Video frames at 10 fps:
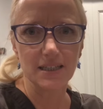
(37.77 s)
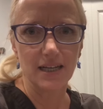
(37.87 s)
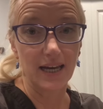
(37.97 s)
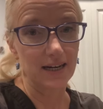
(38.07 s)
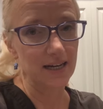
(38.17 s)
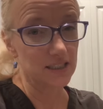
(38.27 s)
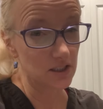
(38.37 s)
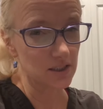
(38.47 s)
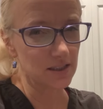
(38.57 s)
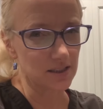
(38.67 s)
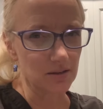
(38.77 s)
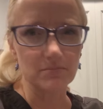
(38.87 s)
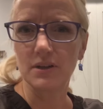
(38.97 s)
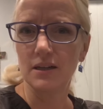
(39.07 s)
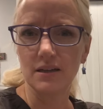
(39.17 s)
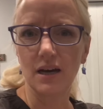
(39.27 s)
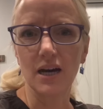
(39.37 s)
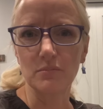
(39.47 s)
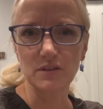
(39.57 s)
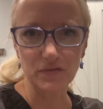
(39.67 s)
And I had to look this up.
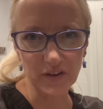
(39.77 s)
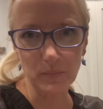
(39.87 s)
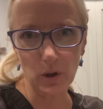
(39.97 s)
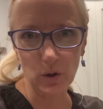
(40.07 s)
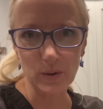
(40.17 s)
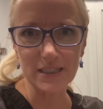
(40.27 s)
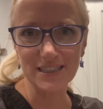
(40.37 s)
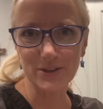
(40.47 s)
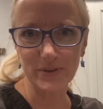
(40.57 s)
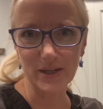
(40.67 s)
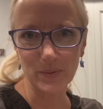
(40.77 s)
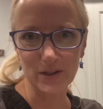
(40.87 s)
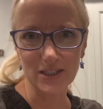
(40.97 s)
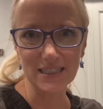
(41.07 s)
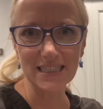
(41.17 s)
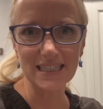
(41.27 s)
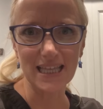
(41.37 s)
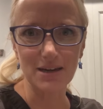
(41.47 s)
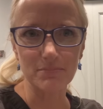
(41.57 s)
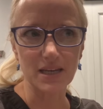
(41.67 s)
Sphygmo is a Greek word
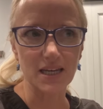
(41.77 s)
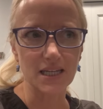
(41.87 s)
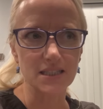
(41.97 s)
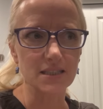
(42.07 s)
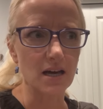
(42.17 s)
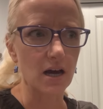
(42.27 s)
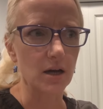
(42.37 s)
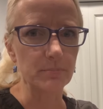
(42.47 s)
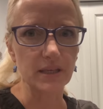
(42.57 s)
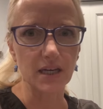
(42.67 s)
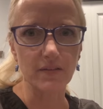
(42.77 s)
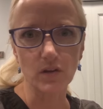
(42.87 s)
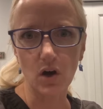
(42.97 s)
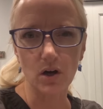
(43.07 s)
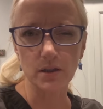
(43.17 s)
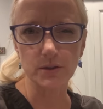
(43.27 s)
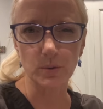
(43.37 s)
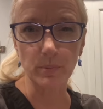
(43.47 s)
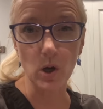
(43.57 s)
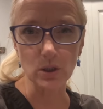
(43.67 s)
that means beating of the heart
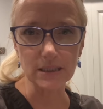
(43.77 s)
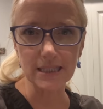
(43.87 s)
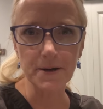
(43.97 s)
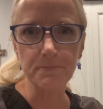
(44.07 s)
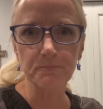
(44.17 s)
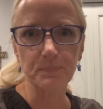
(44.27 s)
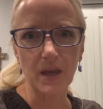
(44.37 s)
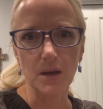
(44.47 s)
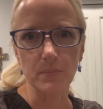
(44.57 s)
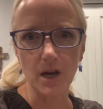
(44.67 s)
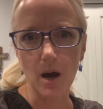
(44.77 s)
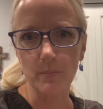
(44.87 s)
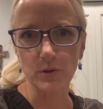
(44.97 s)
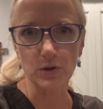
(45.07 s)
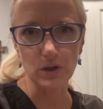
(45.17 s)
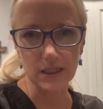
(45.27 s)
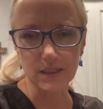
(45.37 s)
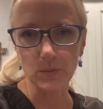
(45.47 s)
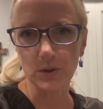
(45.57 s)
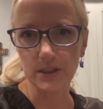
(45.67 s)
or pulse. And manometer is a
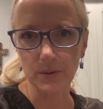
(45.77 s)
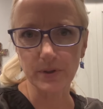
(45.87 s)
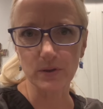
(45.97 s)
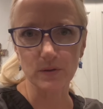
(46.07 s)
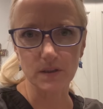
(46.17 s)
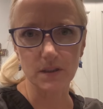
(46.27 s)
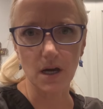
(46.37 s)
word that we use,